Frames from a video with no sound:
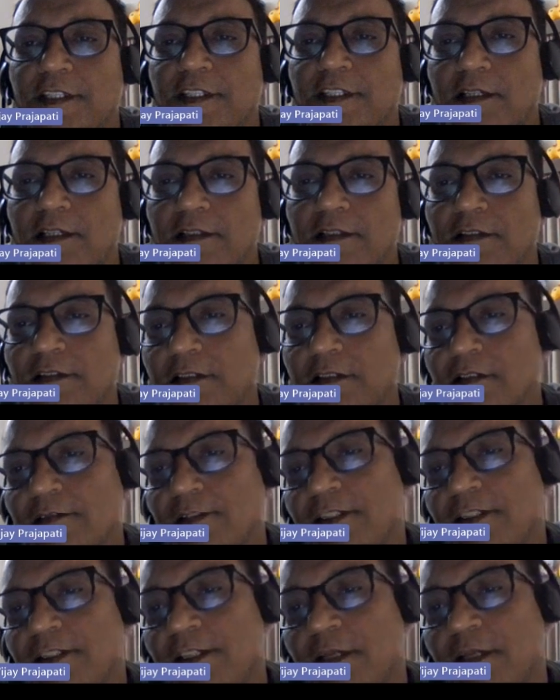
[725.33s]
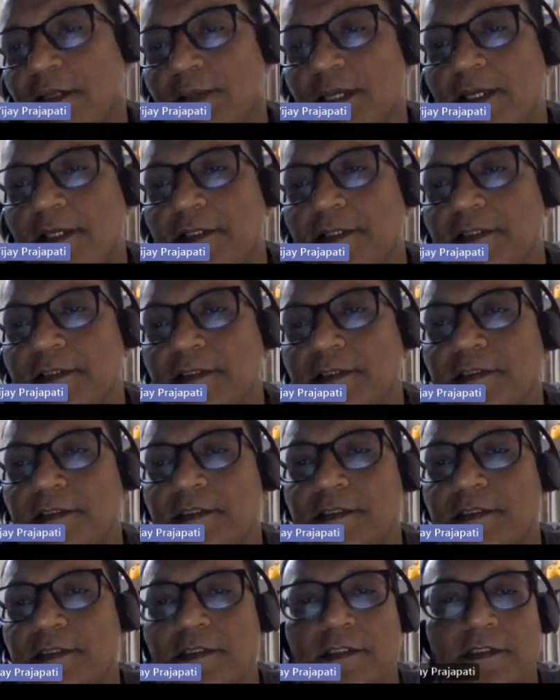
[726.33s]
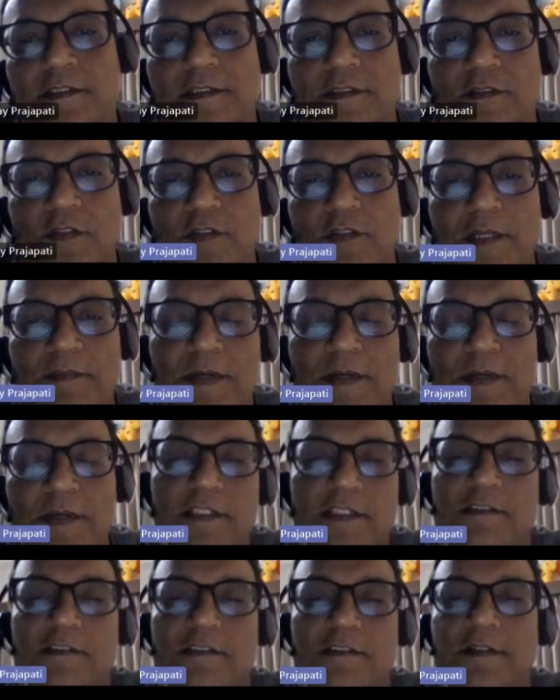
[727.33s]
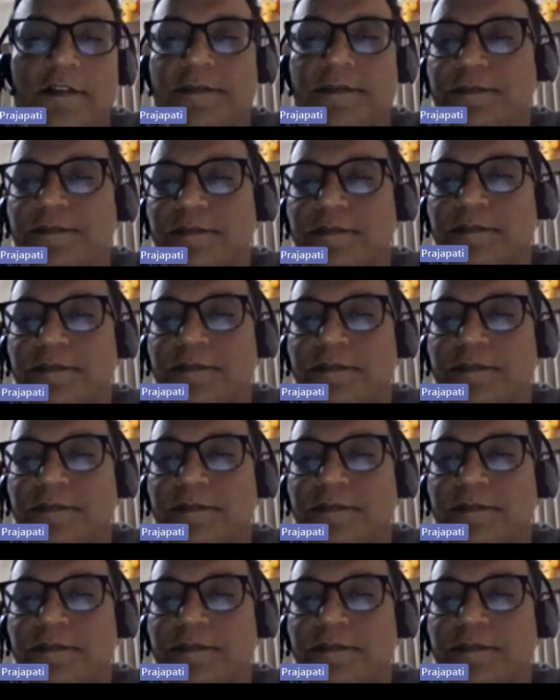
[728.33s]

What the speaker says: weather API. So I pass this one.